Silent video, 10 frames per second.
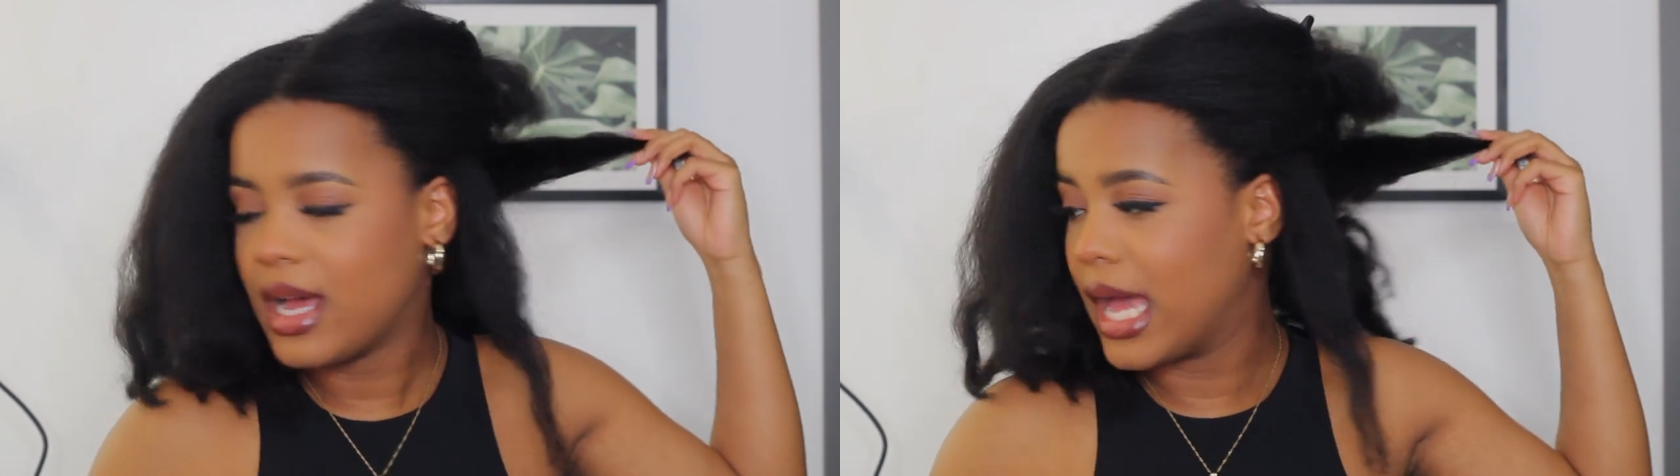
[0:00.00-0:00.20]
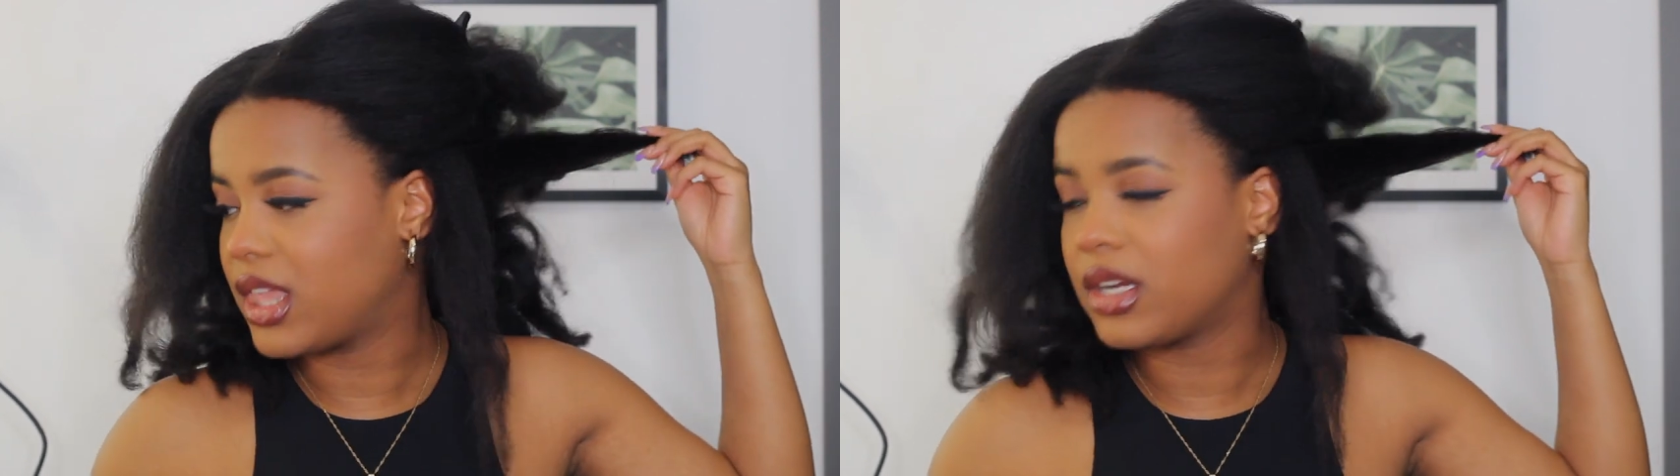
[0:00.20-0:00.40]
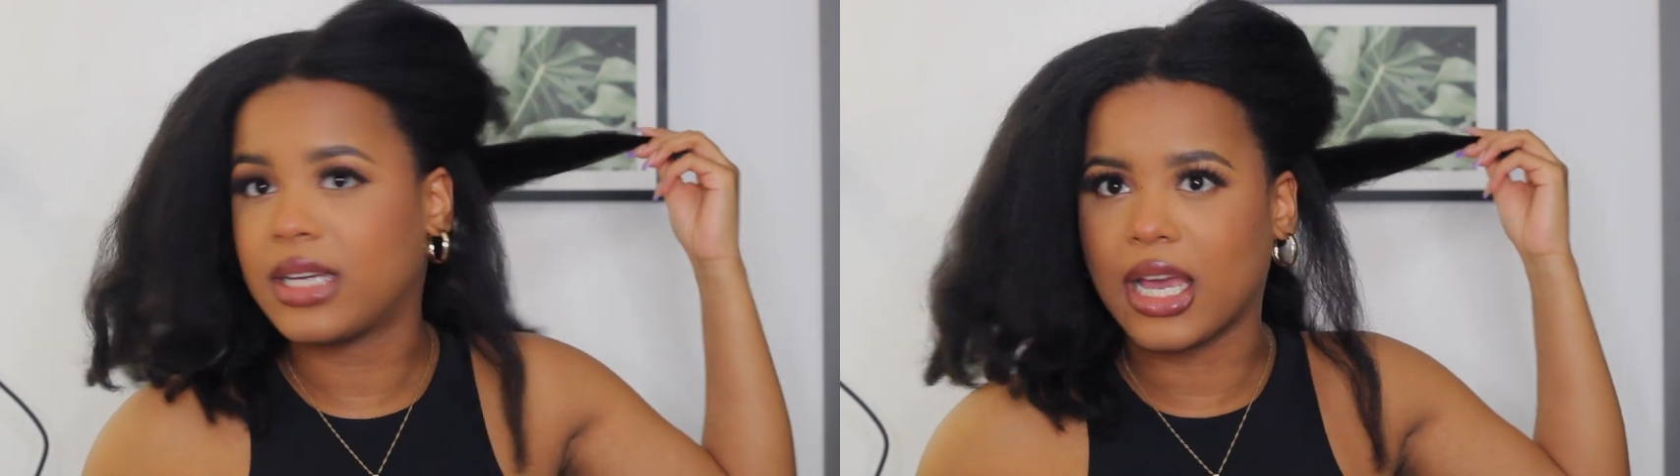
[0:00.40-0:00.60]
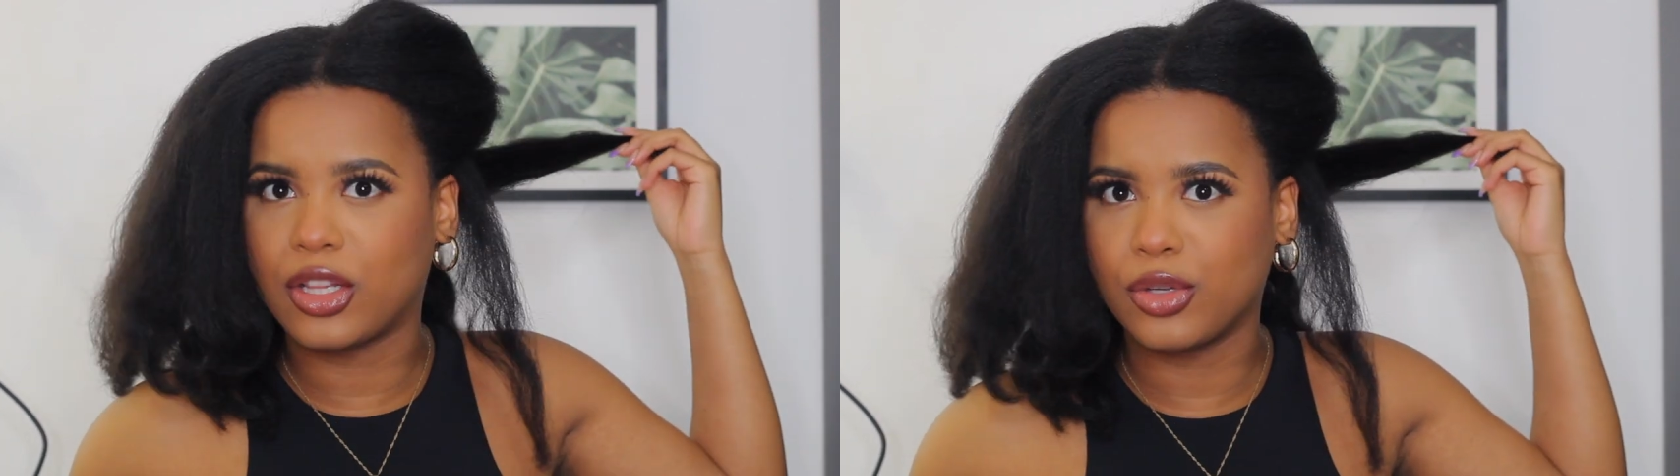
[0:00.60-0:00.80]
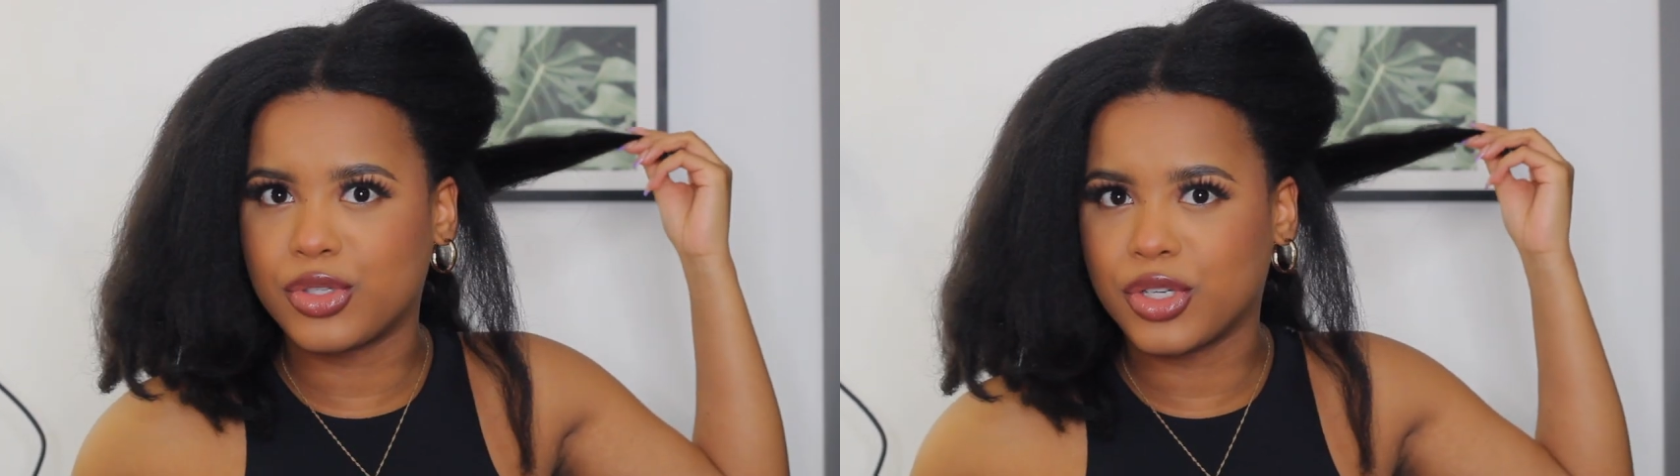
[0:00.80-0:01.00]
I think I'll get
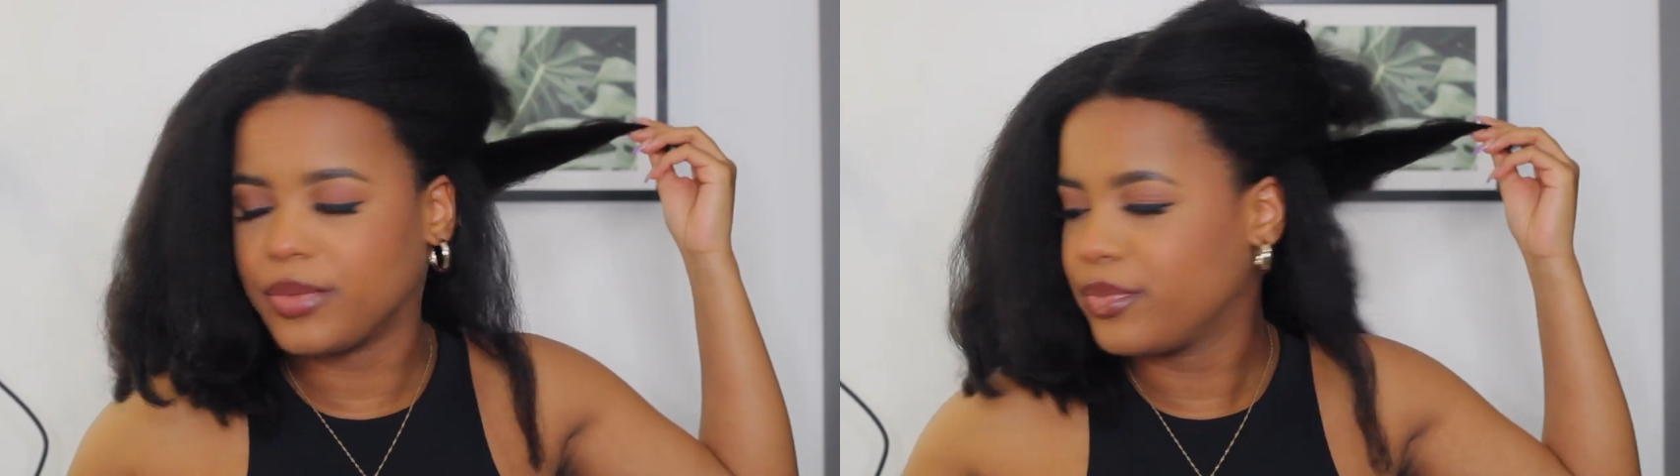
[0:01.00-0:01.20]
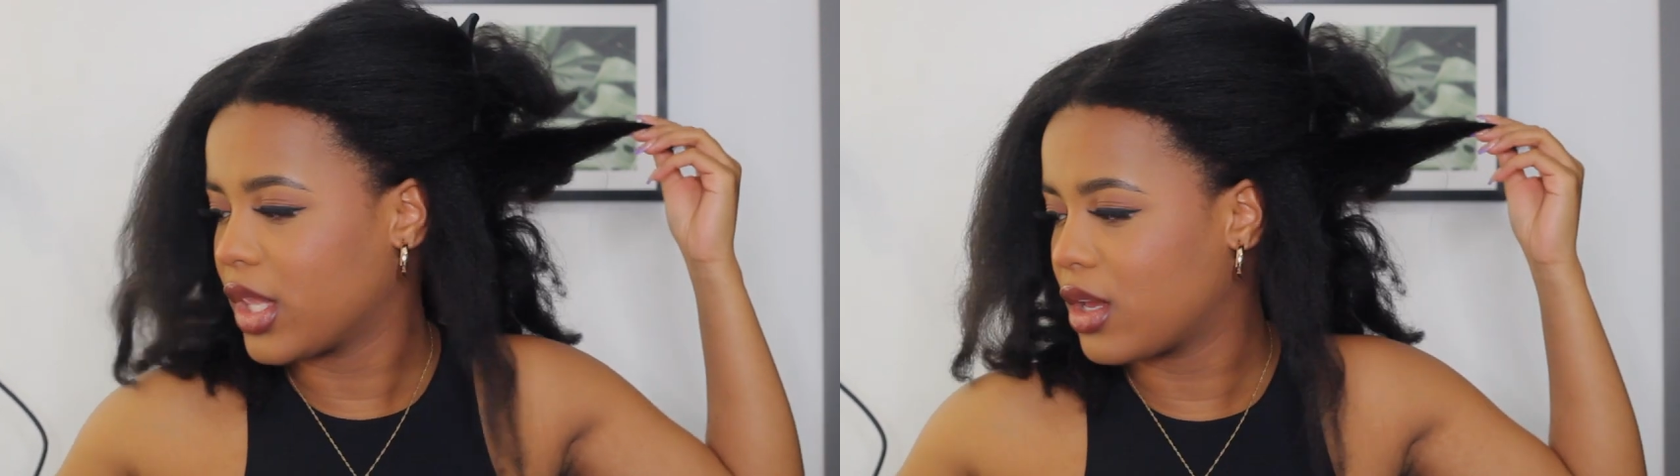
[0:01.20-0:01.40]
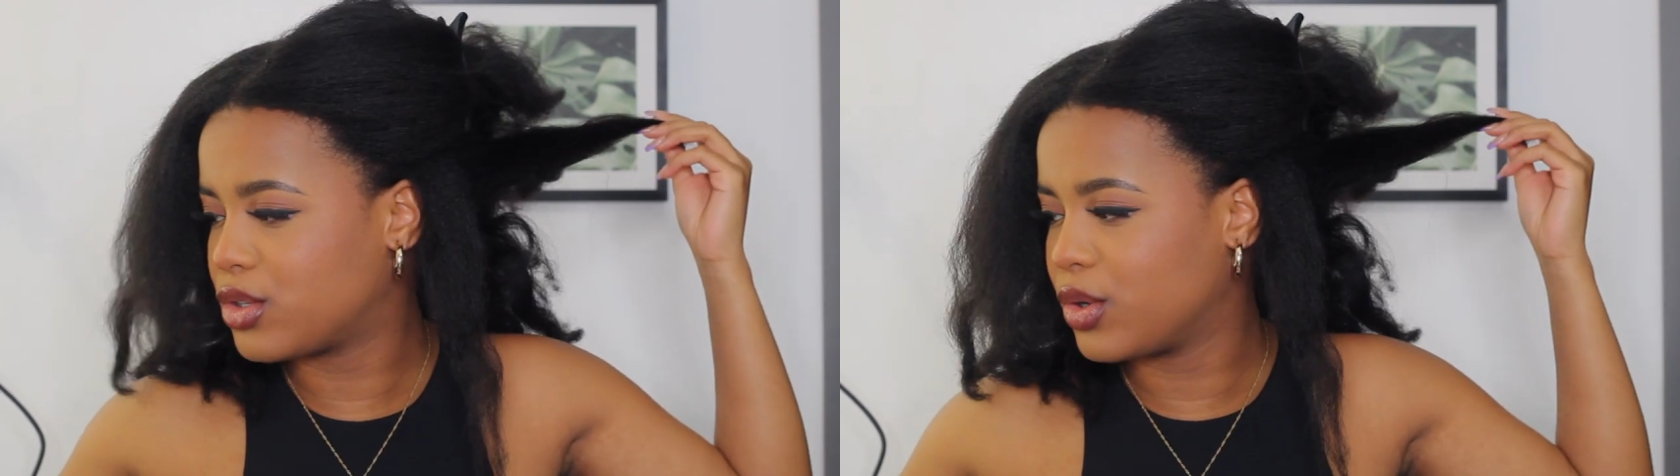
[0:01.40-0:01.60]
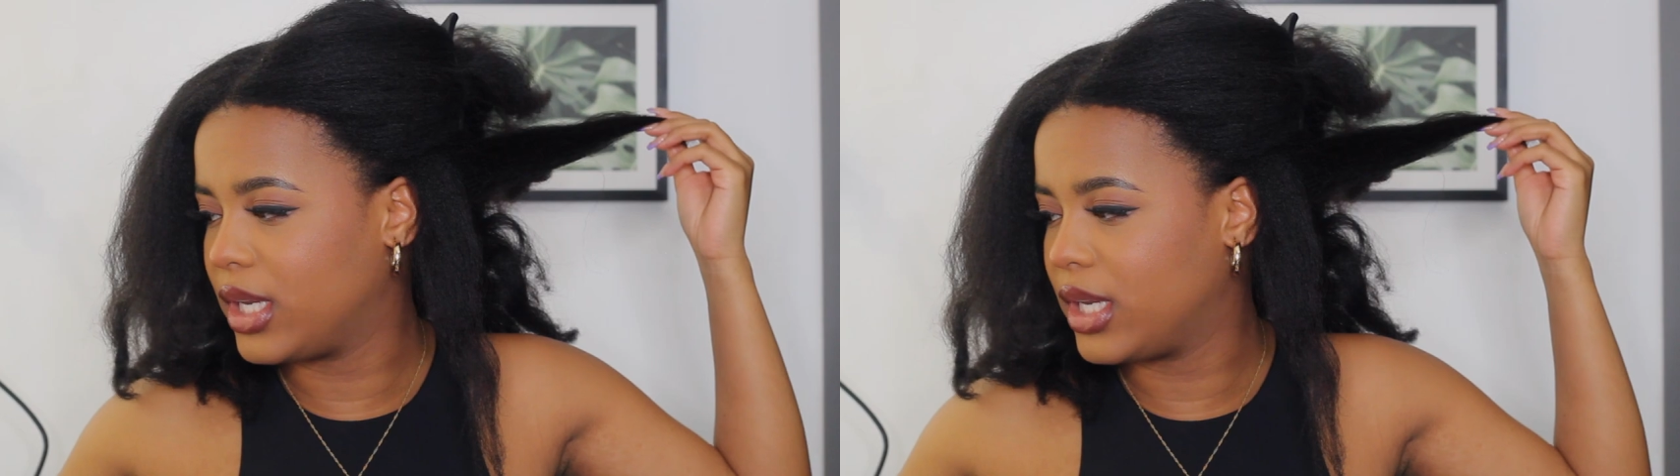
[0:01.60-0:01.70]
closer so